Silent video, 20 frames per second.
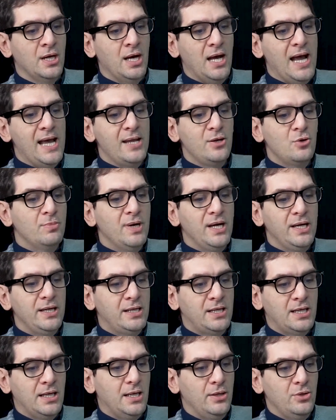And you
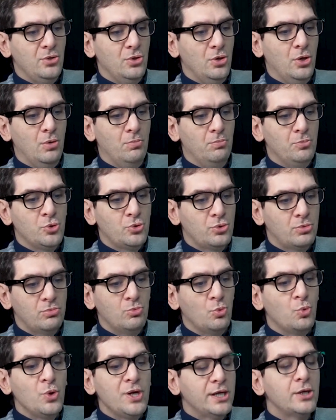make
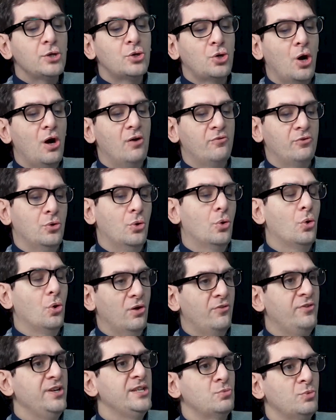we can cover all
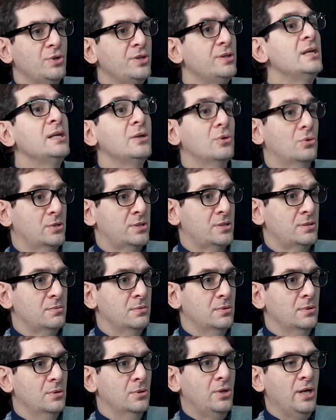of it with needles,
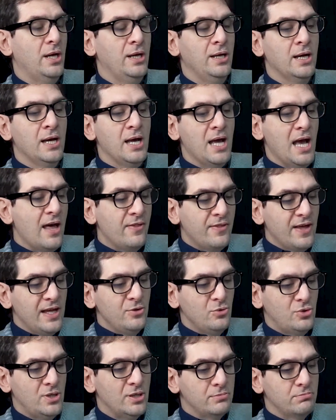okay, and then
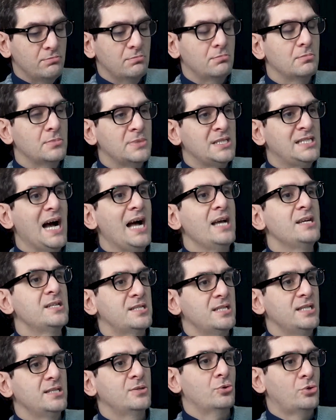you can
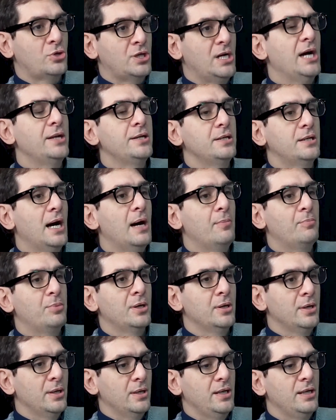dice it or cut it up
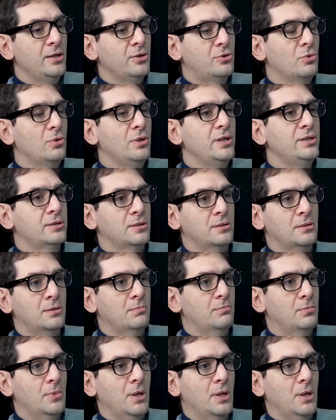into little